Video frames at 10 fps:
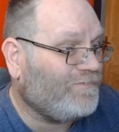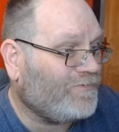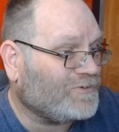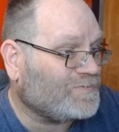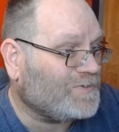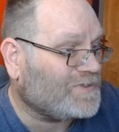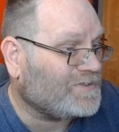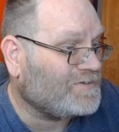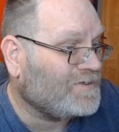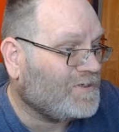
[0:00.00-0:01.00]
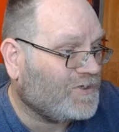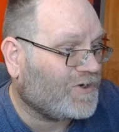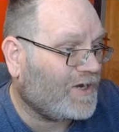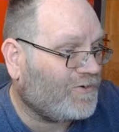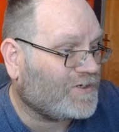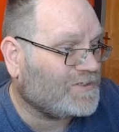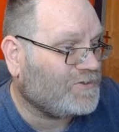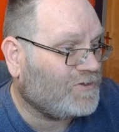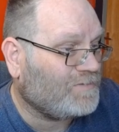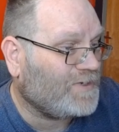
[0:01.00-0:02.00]
enforcement. You cannot
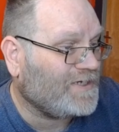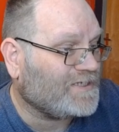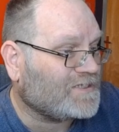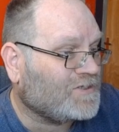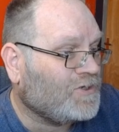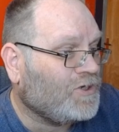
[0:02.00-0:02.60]
continue in the police.